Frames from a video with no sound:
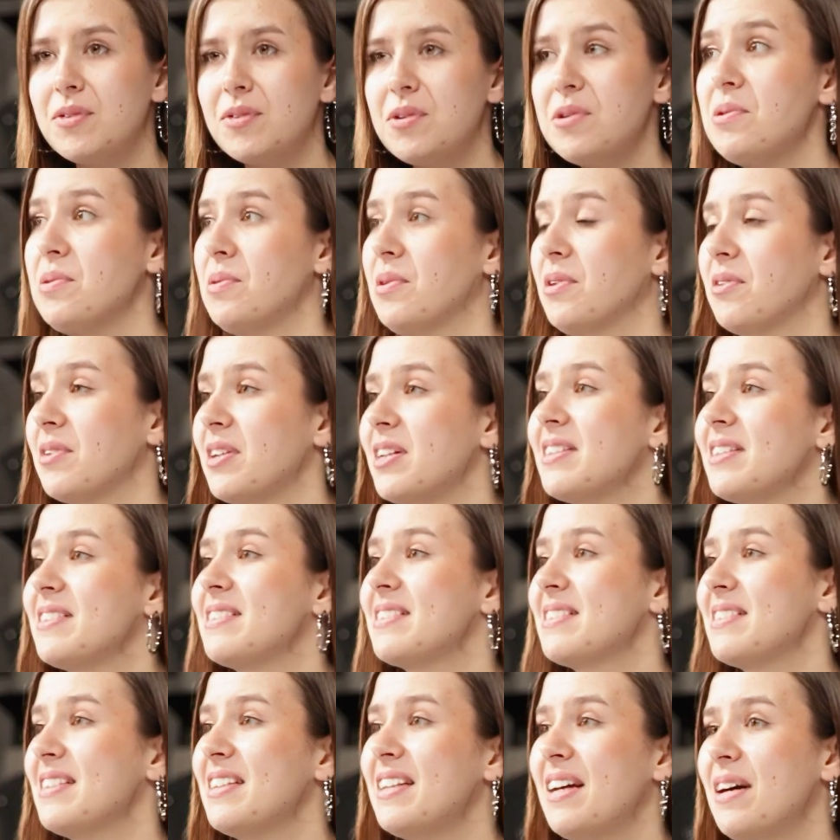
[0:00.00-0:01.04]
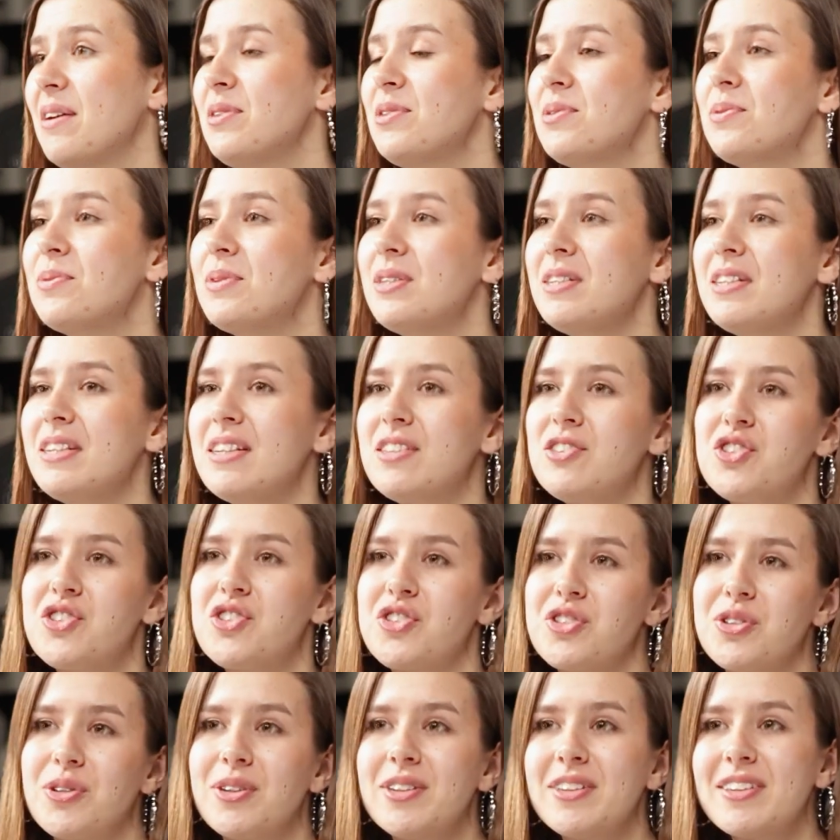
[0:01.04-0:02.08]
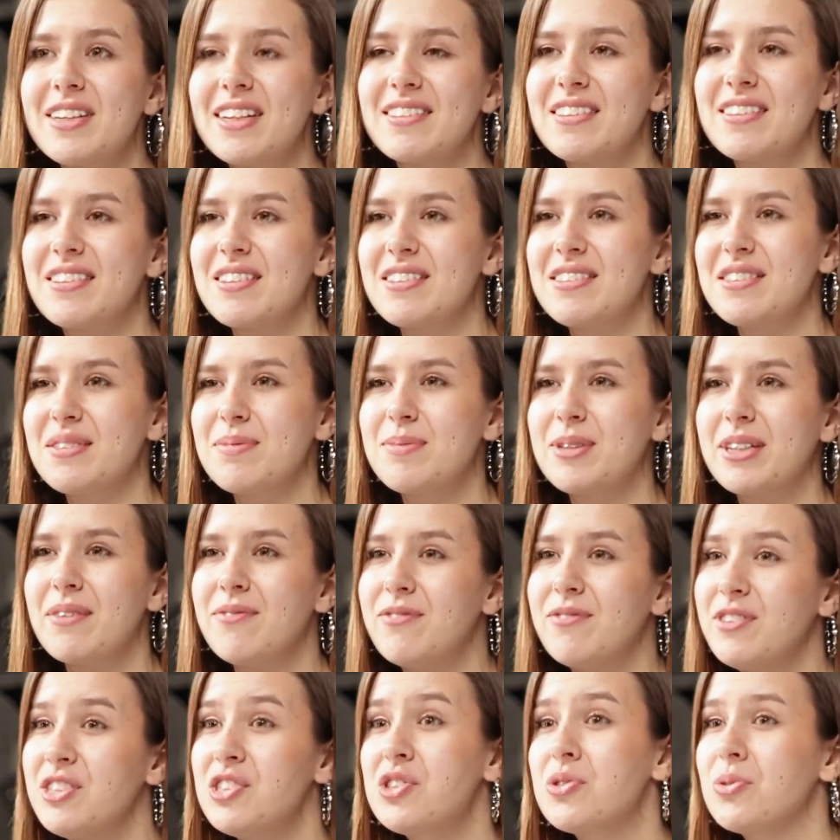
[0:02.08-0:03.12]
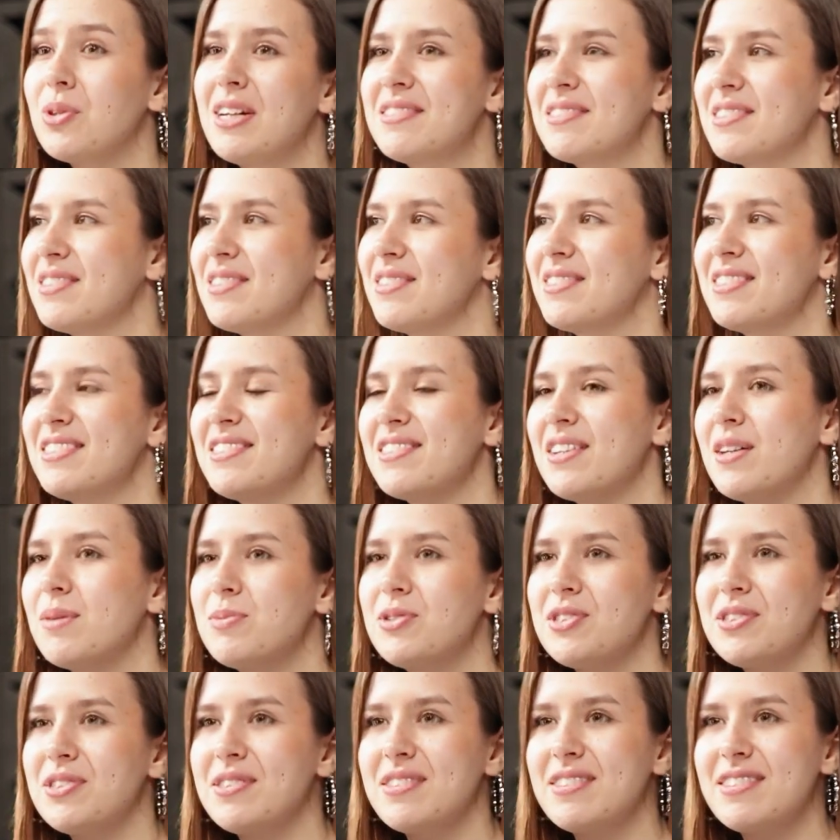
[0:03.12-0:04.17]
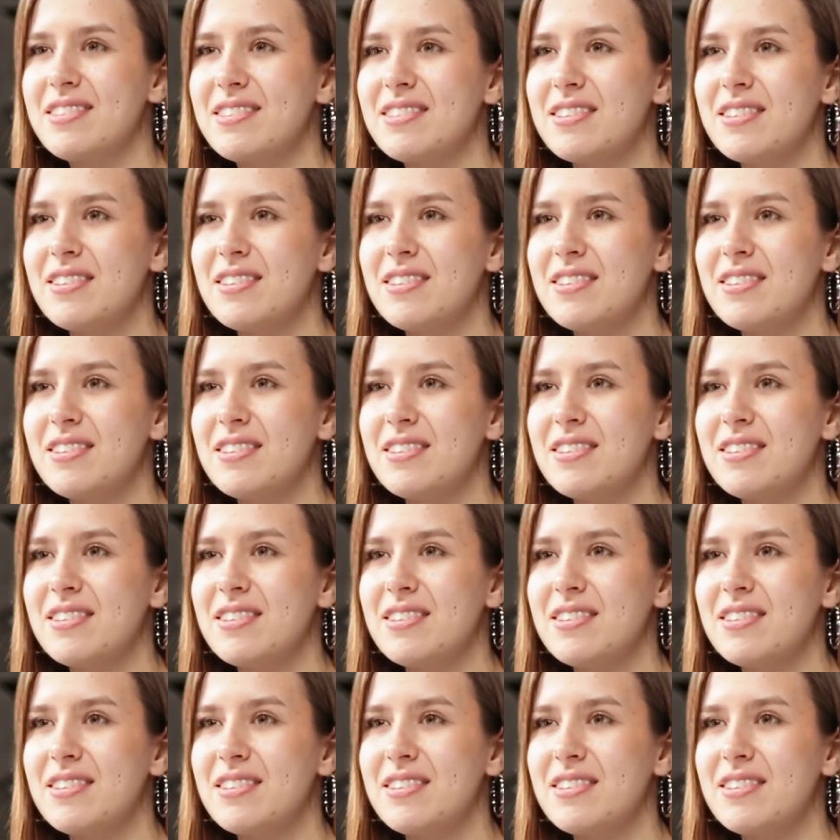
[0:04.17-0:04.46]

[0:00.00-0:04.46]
Oh, great. And how do we ensure that the customer can visualize all these options?